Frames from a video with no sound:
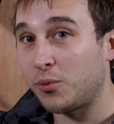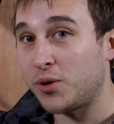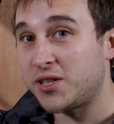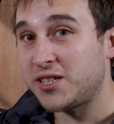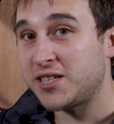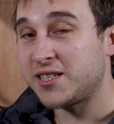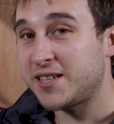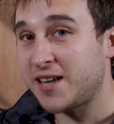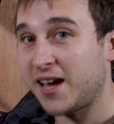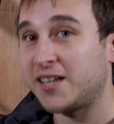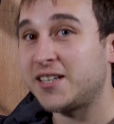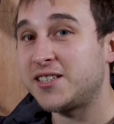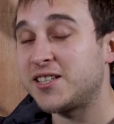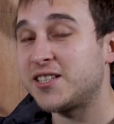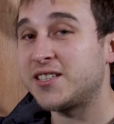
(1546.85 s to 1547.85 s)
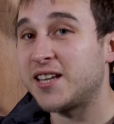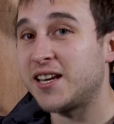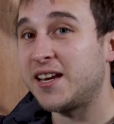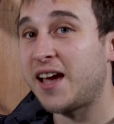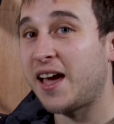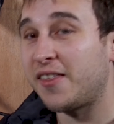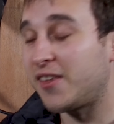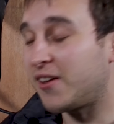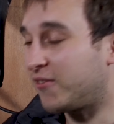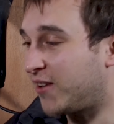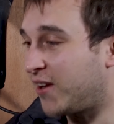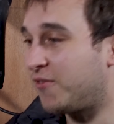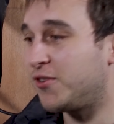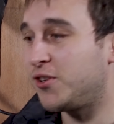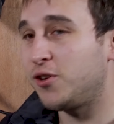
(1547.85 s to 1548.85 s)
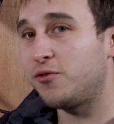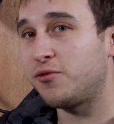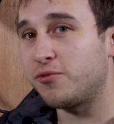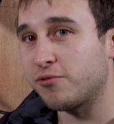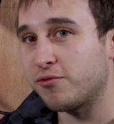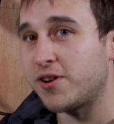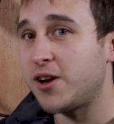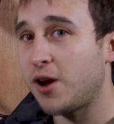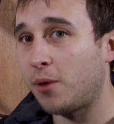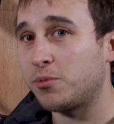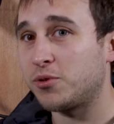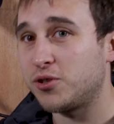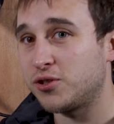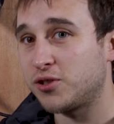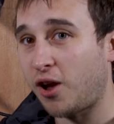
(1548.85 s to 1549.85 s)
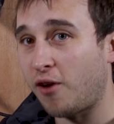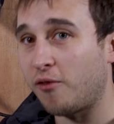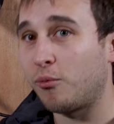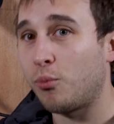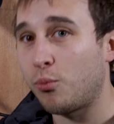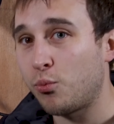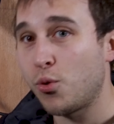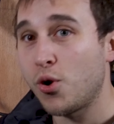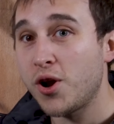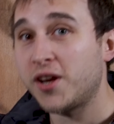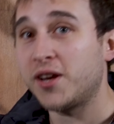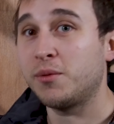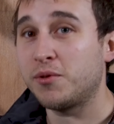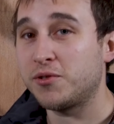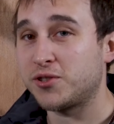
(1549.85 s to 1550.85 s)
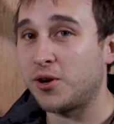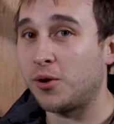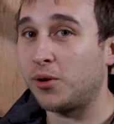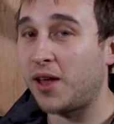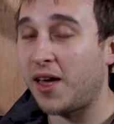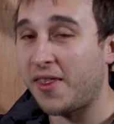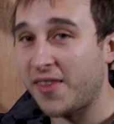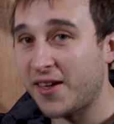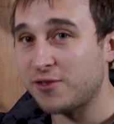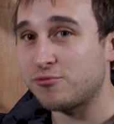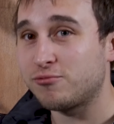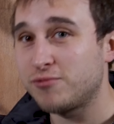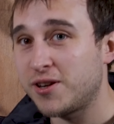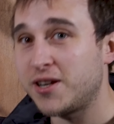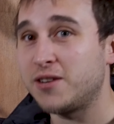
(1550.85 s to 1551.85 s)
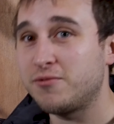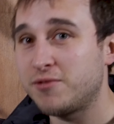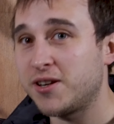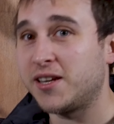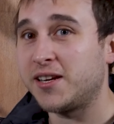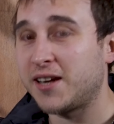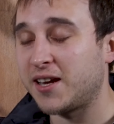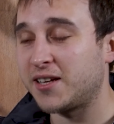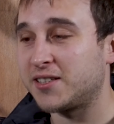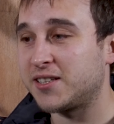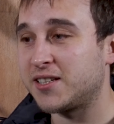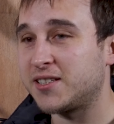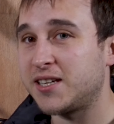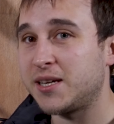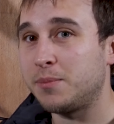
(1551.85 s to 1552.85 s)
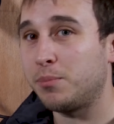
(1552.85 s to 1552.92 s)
which is nice to see, and they've given you free options of working with solar, and that's really, really nice to see.